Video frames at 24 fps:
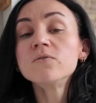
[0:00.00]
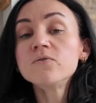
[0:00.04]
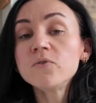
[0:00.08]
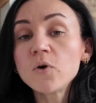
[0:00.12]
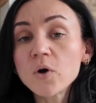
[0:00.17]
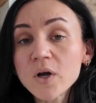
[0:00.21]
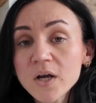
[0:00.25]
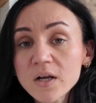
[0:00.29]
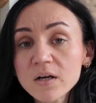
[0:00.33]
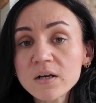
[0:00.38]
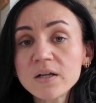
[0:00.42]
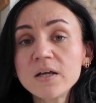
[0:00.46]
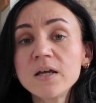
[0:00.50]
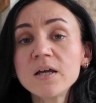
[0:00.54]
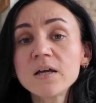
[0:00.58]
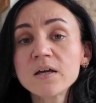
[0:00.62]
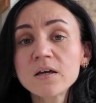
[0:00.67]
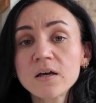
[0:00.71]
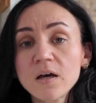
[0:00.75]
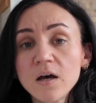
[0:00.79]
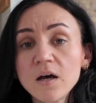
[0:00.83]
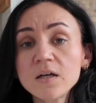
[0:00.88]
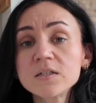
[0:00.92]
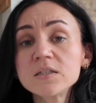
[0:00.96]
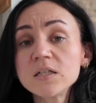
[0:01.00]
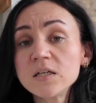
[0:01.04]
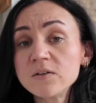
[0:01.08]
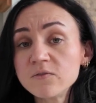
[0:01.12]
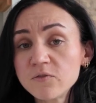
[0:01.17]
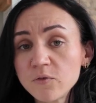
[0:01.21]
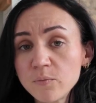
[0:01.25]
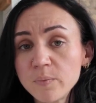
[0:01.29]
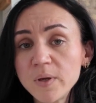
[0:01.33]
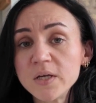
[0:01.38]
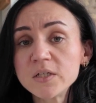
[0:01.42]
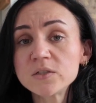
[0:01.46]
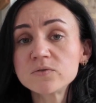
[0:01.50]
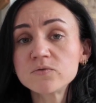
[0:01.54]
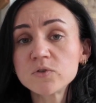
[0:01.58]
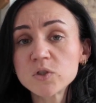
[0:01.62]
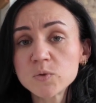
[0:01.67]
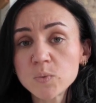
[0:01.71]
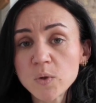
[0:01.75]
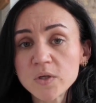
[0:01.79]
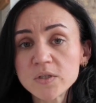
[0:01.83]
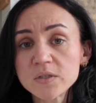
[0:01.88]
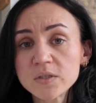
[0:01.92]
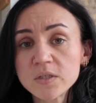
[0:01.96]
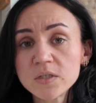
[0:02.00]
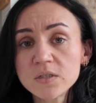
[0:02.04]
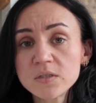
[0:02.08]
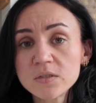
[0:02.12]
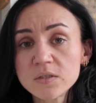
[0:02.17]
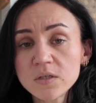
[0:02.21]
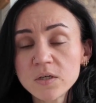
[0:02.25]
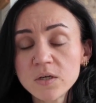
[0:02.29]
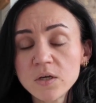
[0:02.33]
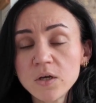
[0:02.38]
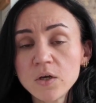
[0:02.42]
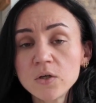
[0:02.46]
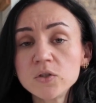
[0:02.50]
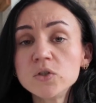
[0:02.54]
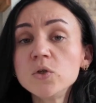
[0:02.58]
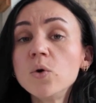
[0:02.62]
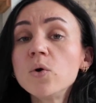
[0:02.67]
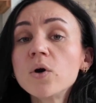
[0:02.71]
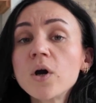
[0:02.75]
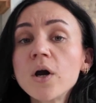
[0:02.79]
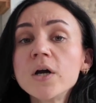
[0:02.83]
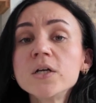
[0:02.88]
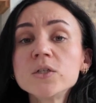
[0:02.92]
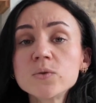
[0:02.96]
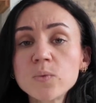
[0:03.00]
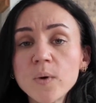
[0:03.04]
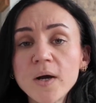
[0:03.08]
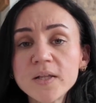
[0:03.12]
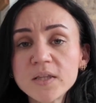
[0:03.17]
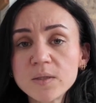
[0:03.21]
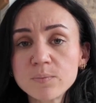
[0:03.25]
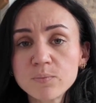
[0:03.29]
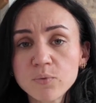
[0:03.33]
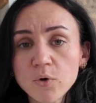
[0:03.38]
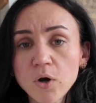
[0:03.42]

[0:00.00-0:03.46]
For clear-cut information responses, you're going to add the